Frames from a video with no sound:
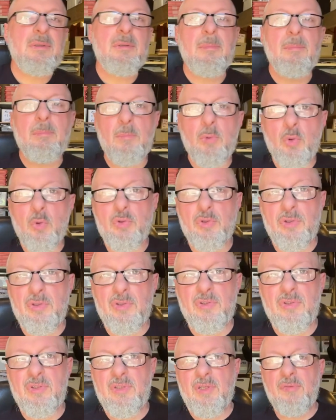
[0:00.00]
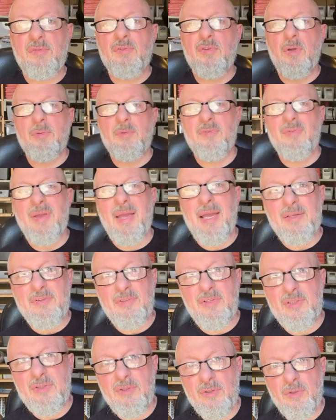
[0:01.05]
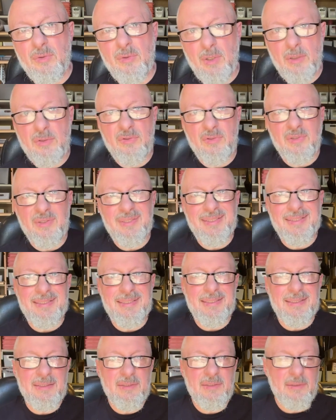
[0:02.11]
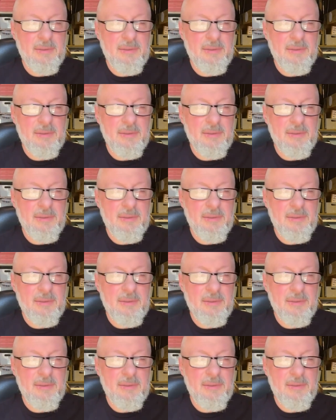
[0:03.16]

mordant, different types of acid that you're going to need.